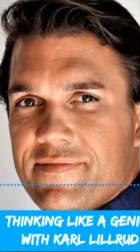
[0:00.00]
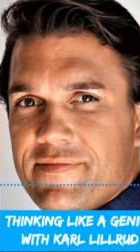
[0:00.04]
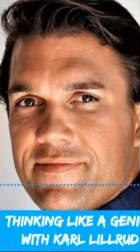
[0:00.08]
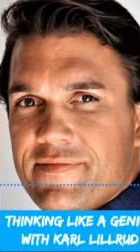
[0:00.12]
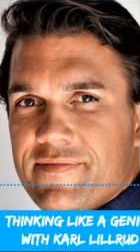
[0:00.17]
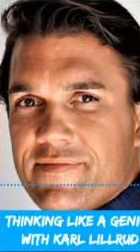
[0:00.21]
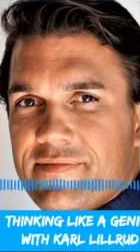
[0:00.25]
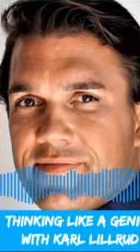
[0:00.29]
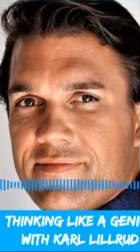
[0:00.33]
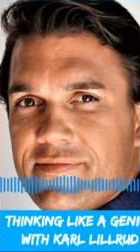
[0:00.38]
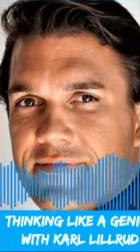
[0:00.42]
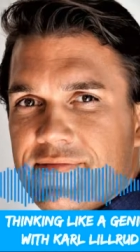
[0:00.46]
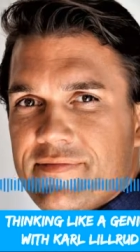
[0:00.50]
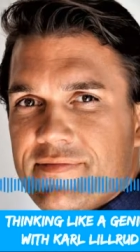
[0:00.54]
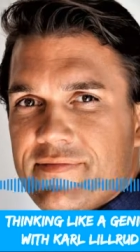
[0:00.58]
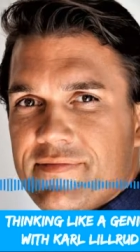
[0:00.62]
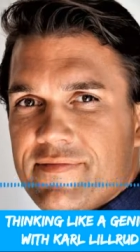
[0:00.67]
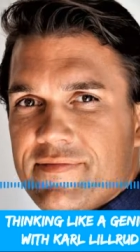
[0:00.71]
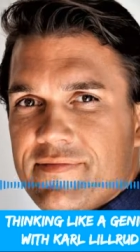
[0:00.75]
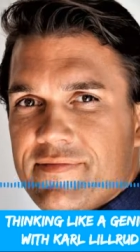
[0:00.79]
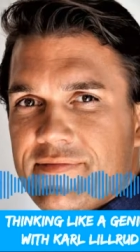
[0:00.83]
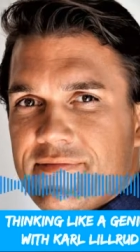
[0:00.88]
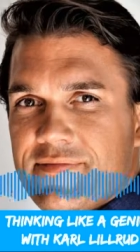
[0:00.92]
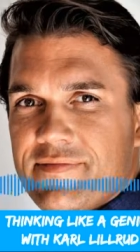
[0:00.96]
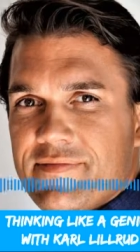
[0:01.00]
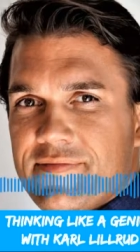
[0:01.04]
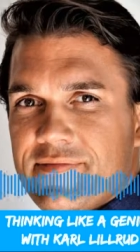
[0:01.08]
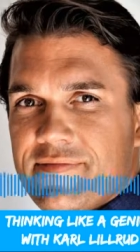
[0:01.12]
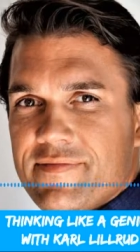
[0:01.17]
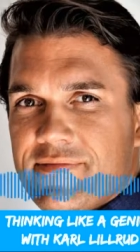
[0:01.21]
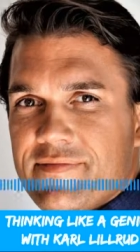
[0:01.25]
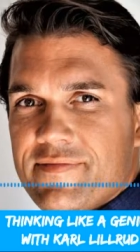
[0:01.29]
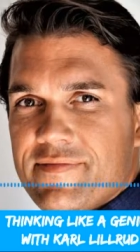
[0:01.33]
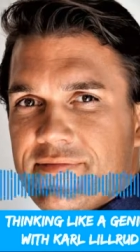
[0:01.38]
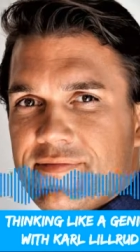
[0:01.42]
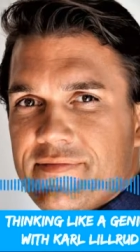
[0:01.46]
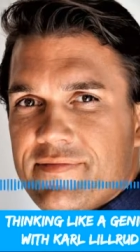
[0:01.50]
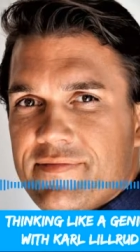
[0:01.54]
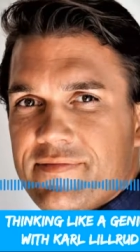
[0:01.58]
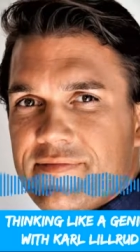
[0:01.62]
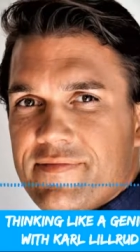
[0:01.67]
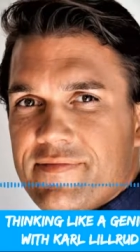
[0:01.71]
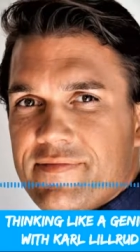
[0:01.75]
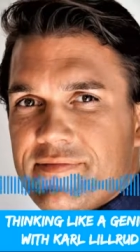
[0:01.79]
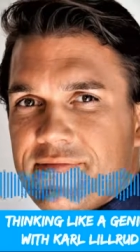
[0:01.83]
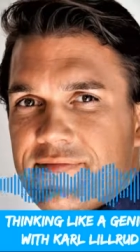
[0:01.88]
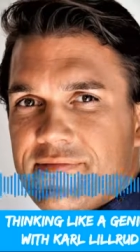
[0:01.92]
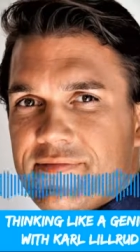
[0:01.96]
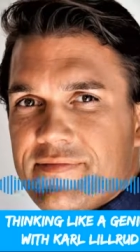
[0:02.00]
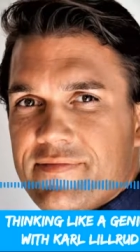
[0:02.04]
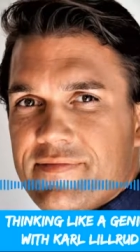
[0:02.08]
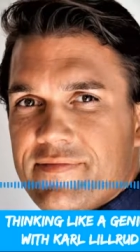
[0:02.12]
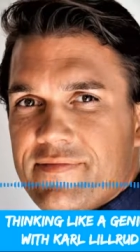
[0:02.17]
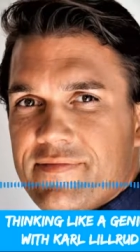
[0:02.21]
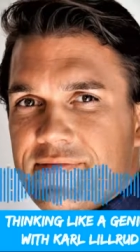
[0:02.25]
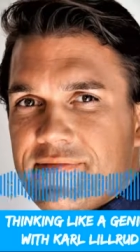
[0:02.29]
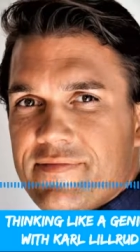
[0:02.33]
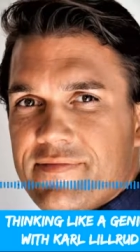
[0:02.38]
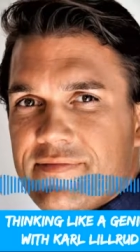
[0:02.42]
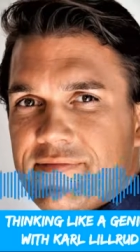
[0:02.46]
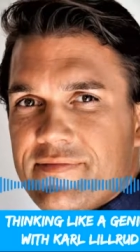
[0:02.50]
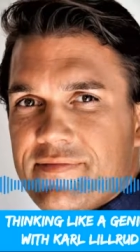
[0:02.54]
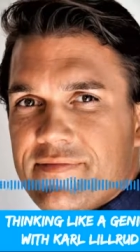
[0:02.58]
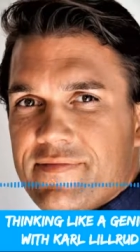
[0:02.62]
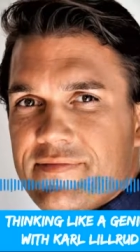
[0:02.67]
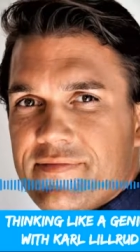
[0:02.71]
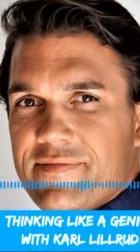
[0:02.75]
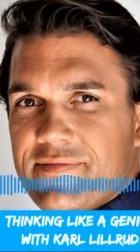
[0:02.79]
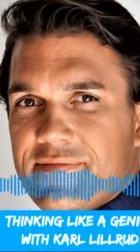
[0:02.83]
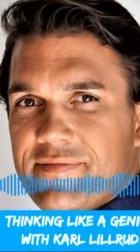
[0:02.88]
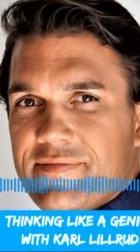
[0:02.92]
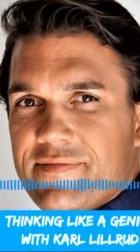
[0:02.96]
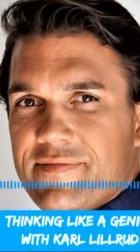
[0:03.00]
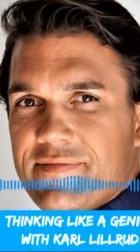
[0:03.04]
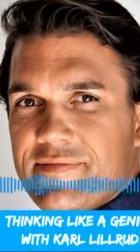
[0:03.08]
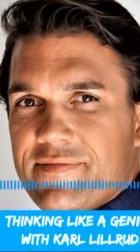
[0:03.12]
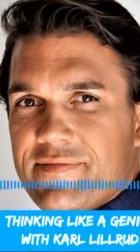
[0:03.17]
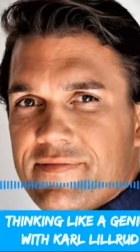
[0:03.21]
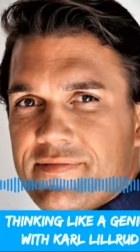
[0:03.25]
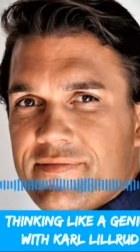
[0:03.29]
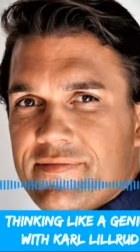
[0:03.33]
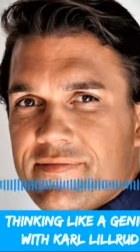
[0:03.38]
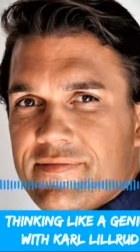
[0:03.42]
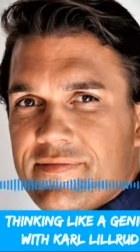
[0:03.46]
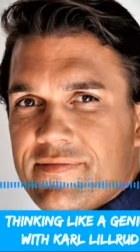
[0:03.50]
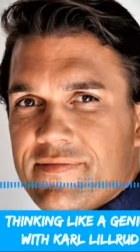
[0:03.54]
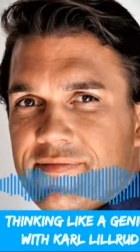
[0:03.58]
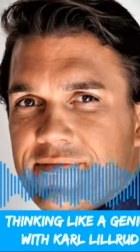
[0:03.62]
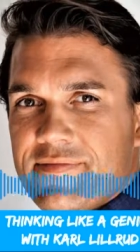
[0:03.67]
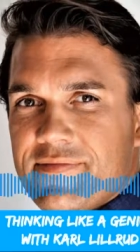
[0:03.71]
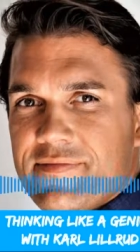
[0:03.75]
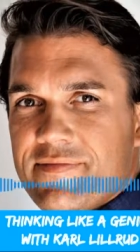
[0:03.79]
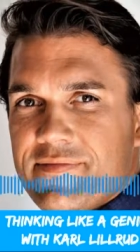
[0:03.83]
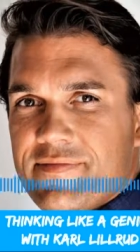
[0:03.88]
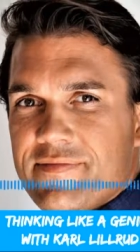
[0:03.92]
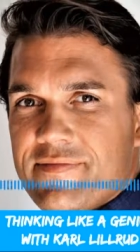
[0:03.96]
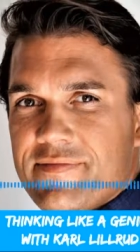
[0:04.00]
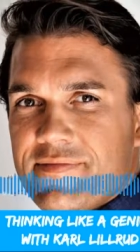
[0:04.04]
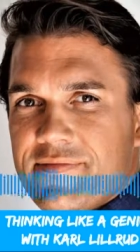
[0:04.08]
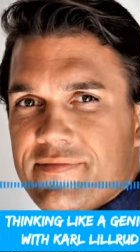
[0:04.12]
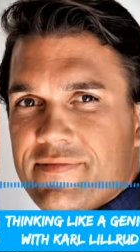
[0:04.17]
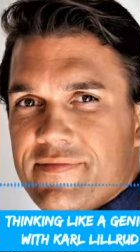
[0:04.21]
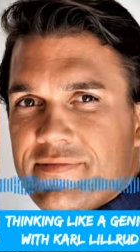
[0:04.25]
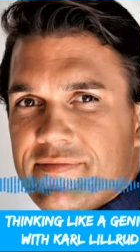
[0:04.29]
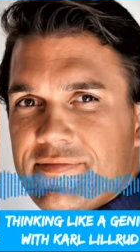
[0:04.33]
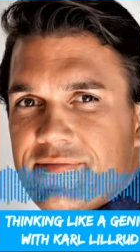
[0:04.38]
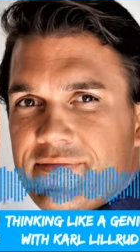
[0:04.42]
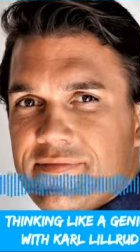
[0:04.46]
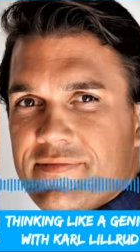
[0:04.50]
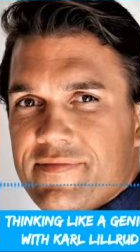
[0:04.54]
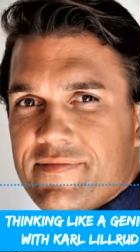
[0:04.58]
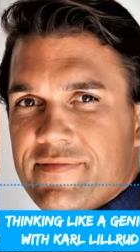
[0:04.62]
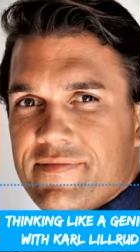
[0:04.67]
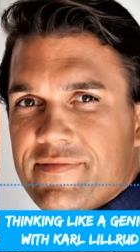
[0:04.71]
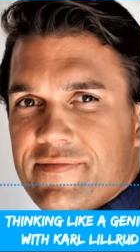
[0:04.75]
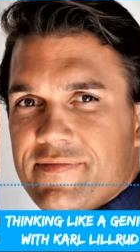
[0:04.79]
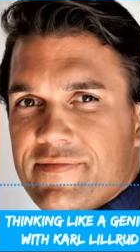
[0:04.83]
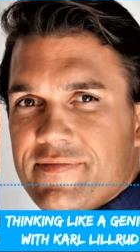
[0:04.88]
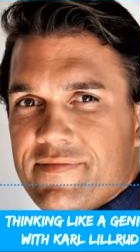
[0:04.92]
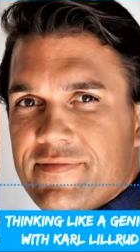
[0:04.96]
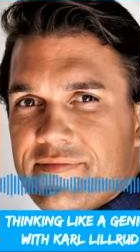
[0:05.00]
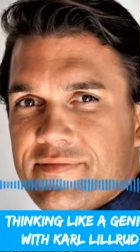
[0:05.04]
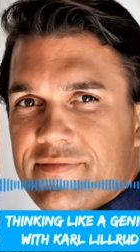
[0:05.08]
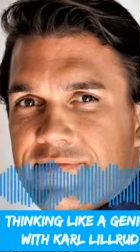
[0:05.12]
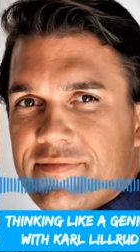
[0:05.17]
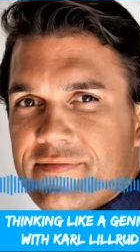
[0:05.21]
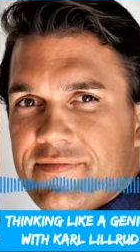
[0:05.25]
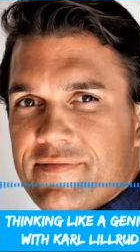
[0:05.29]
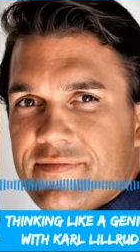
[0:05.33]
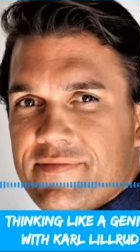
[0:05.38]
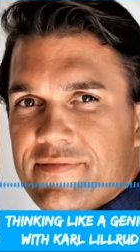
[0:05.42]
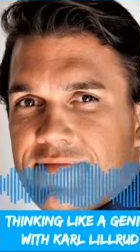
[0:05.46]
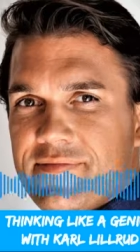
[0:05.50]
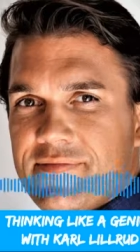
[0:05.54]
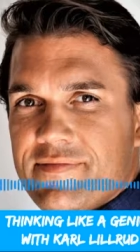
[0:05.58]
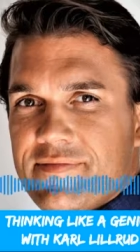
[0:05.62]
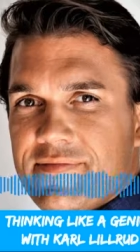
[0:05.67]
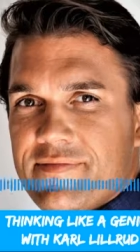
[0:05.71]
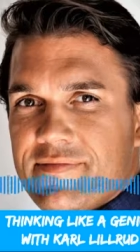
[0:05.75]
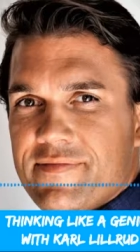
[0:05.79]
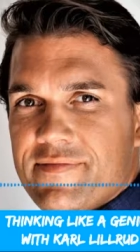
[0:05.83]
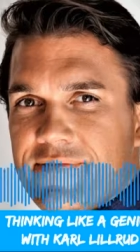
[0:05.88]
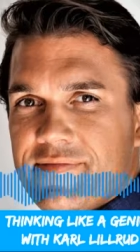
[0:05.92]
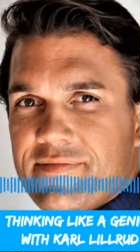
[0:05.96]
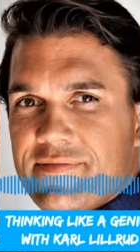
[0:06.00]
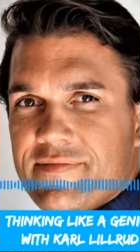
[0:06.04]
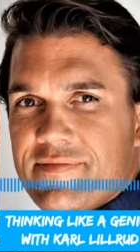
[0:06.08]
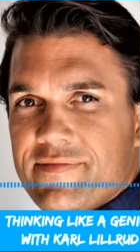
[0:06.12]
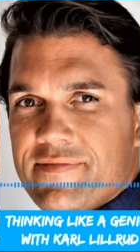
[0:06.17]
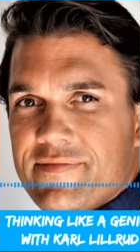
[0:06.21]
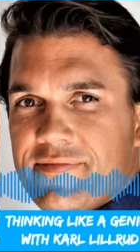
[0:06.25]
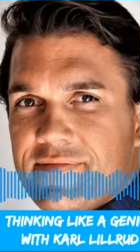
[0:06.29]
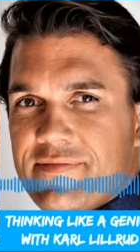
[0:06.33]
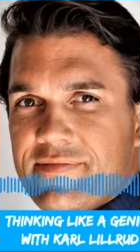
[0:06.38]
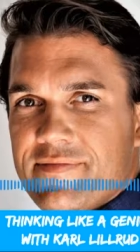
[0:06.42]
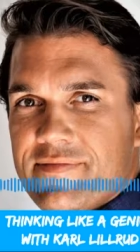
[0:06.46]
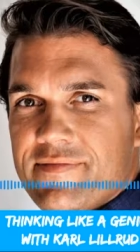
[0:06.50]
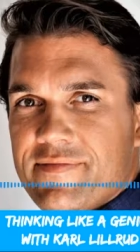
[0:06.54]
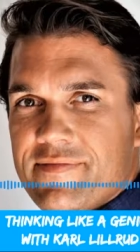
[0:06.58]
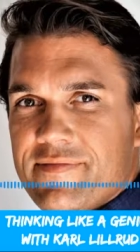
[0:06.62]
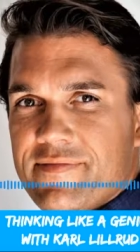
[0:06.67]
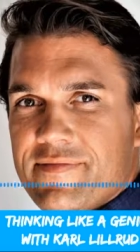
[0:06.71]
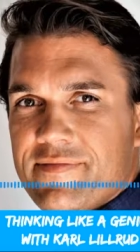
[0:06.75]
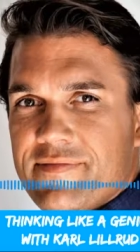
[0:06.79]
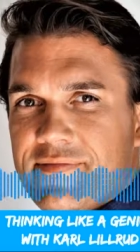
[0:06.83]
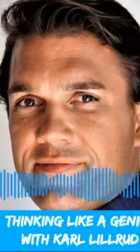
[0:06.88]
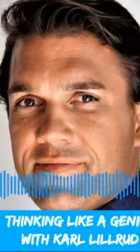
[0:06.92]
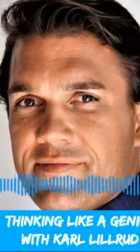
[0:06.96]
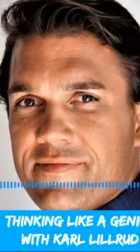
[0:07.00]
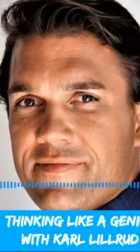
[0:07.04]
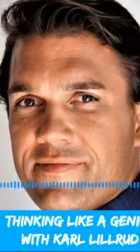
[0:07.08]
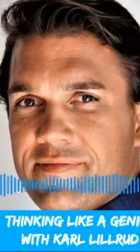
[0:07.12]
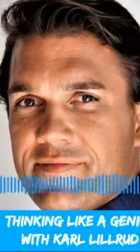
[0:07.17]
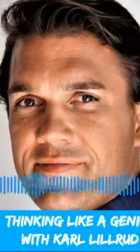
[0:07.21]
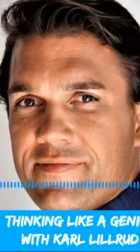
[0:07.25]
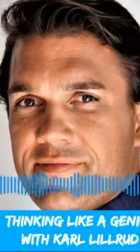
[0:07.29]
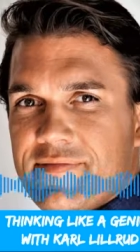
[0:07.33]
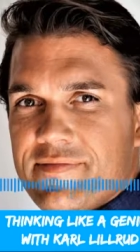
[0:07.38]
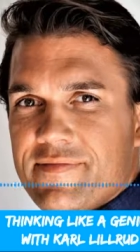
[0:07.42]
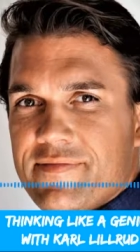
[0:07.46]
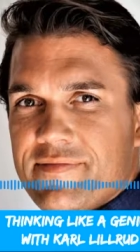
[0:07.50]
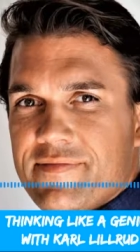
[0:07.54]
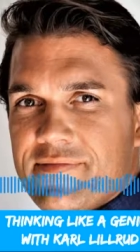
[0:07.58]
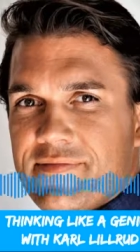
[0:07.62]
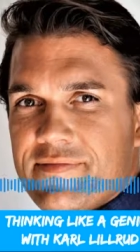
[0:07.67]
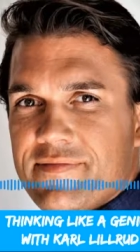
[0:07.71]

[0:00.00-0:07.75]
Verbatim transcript: you're going to bed with a positive feeling instead of going to bed with oh I'm tired I'm this or that you're going to bed with a positive feeling of success so it actually